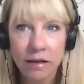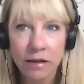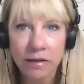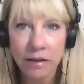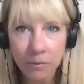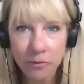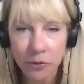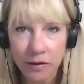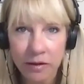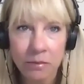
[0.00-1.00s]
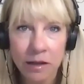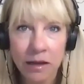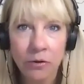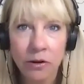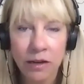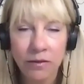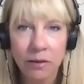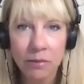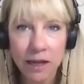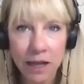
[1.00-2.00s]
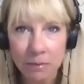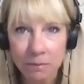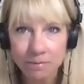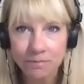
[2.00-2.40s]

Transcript: stop doing something or give something up.